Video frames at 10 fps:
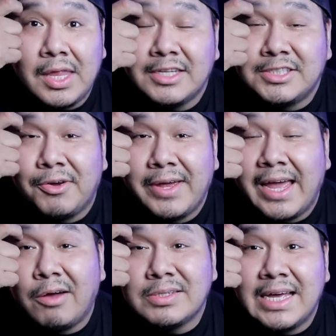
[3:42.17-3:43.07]
So he
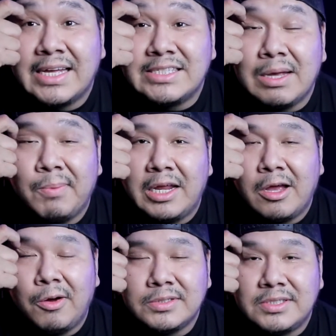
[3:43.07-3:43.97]
always had someone to
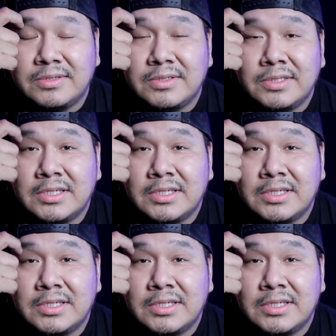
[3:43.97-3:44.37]
go to.